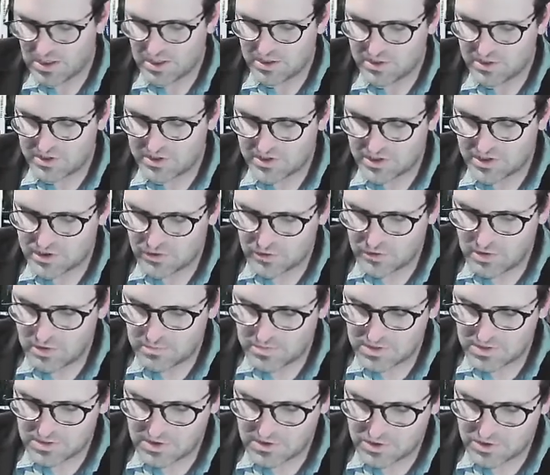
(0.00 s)

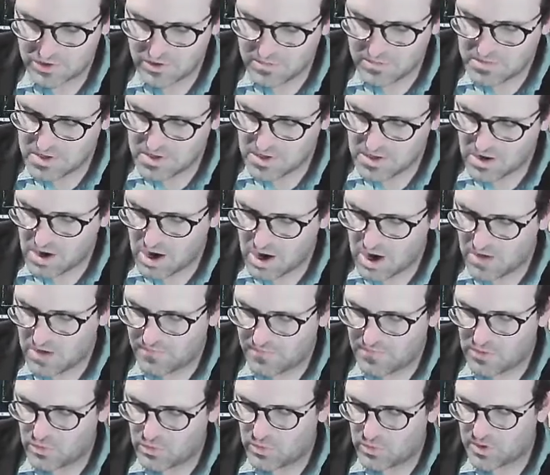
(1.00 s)
stripping
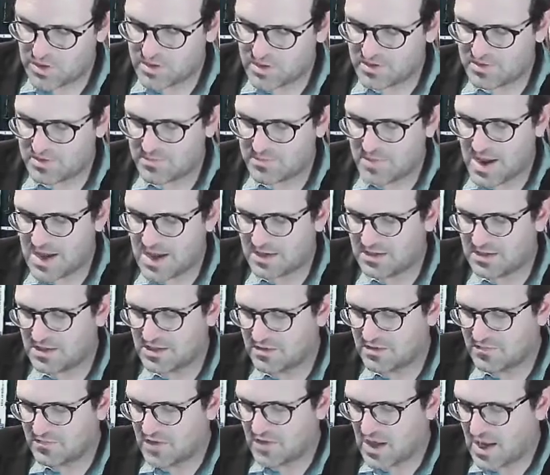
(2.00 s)
off with his
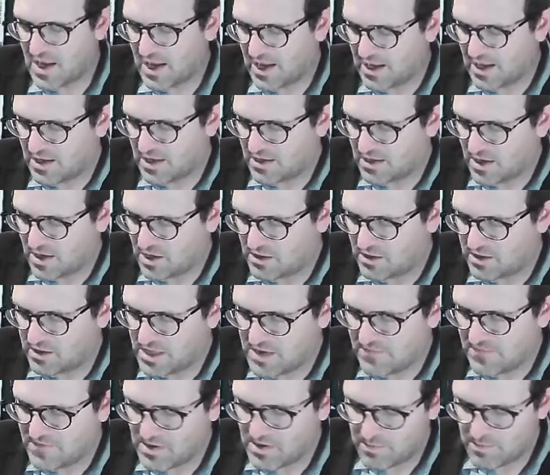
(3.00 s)
massive hand a
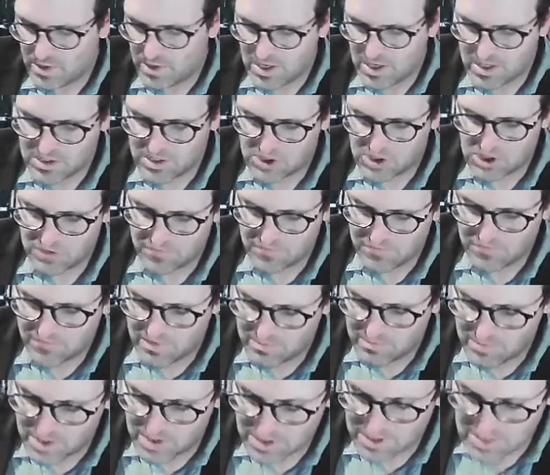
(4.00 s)
leafy branch
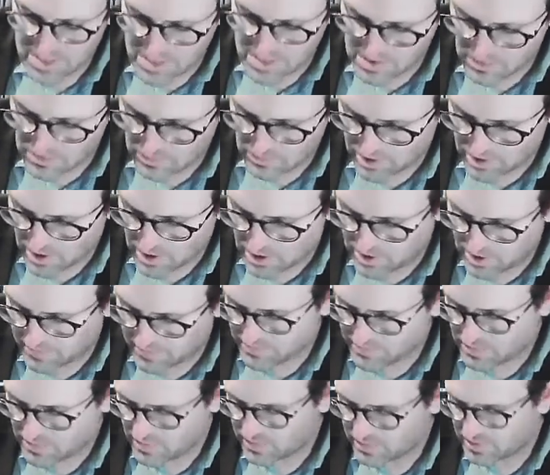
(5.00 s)
from the tangled
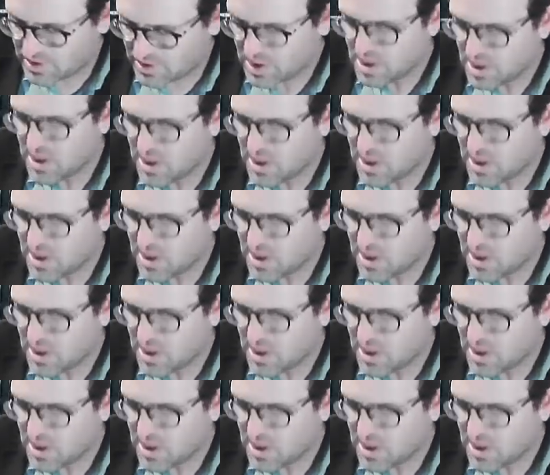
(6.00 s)
olive growth